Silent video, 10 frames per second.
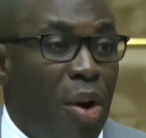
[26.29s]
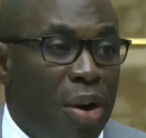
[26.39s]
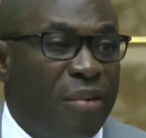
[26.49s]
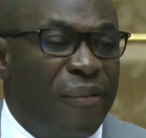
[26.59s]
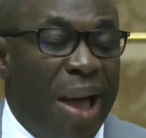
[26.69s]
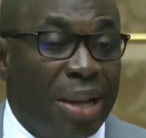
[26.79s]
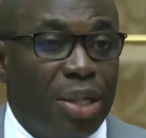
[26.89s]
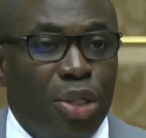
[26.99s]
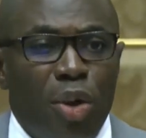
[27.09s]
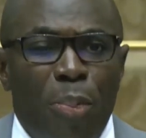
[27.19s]
or in fact
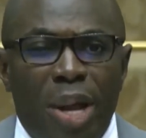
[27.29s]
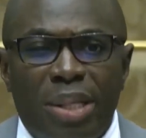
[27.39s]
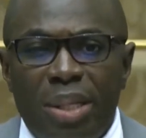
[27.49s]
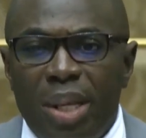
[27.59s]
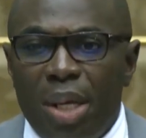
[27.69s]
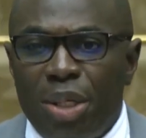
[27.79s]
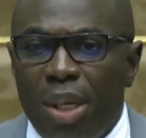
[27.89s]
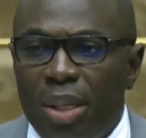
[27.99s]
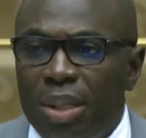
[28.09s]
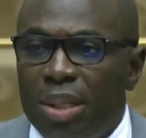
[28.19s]
the two
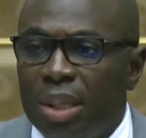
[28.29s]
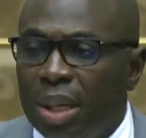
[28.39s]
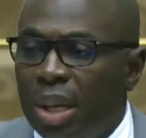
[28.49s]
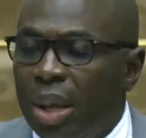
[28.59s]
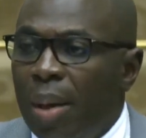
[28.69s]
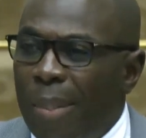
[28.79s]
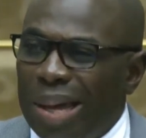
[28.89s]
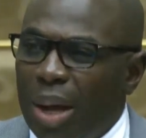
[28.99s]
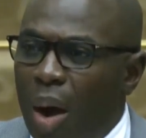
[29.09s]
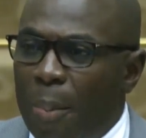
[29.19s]
presentations
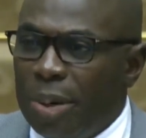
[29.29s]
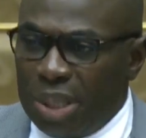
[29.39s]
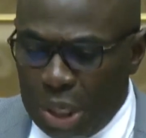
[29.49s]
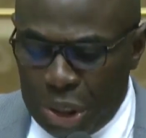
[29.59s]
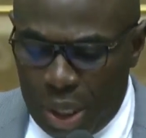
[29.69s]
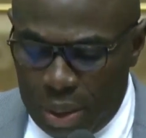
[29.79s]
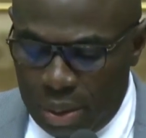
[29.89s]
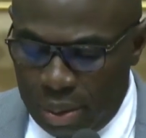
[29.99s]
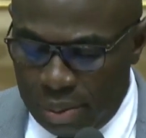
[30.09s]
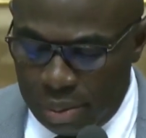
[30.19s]
by the opposition